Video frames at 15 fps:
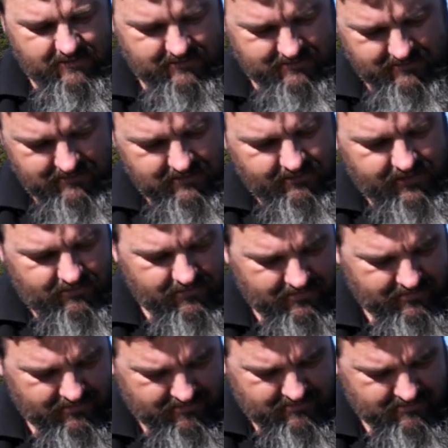
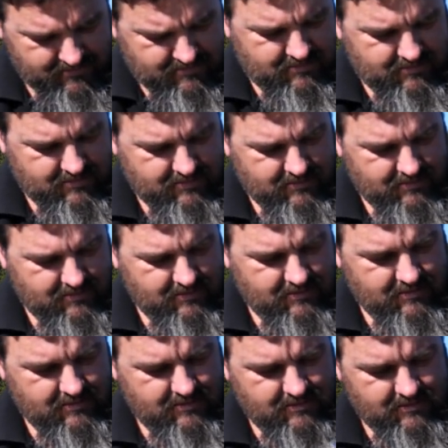
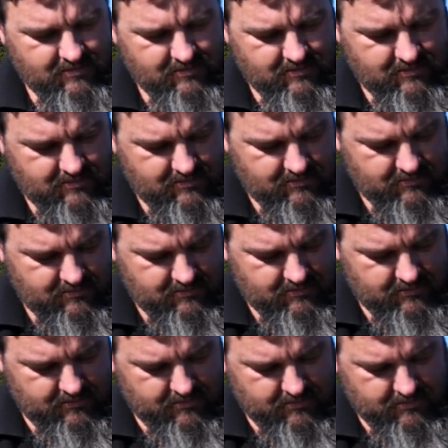
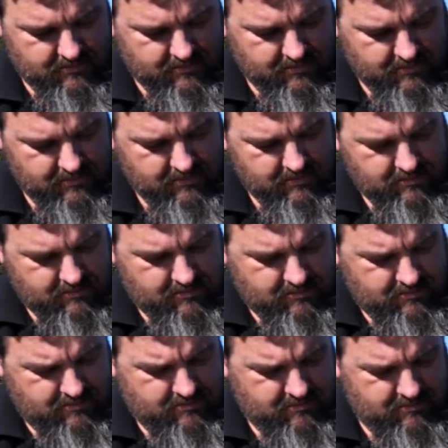
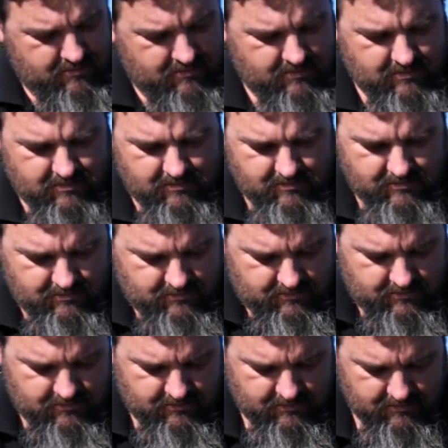
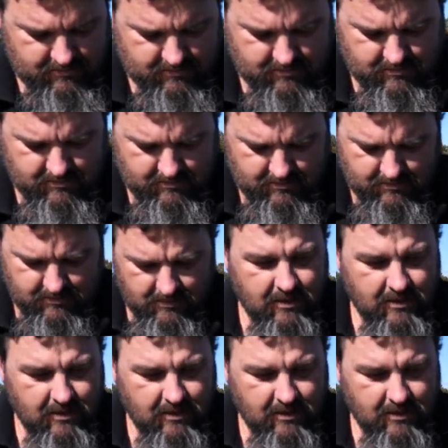[no speech]